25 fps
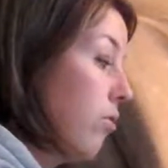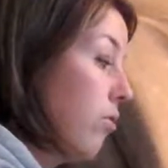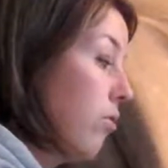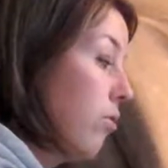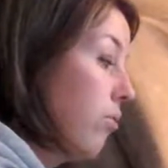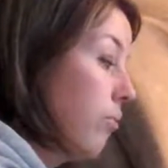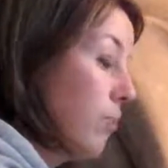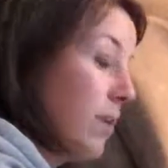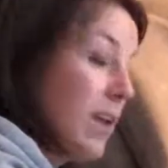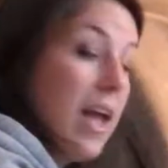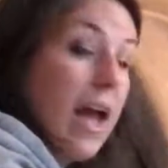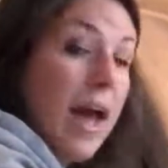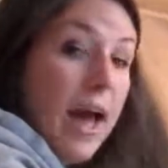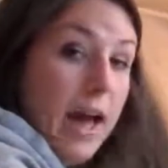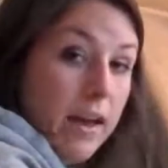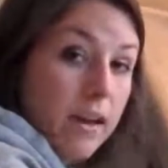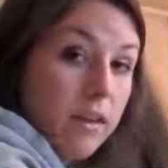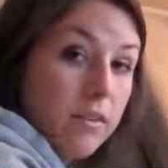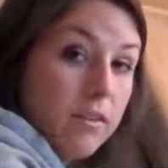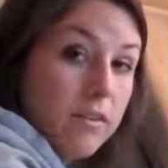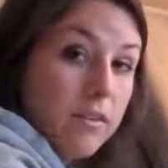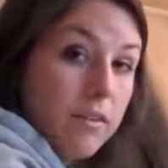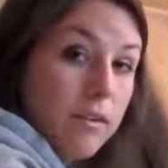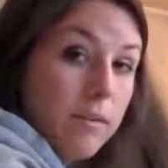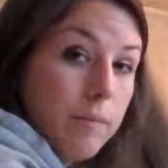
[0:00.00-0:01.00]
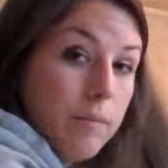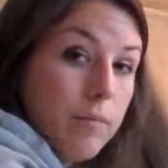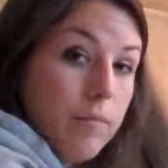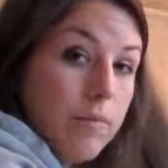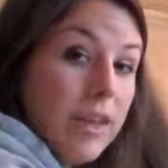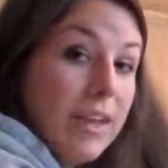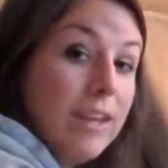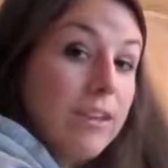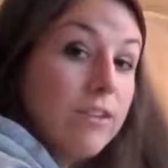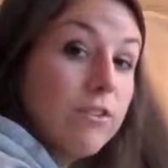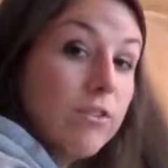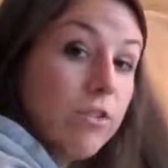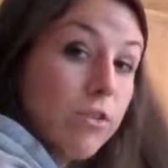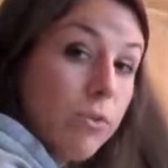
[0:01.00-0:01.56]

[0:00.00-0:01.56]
3x is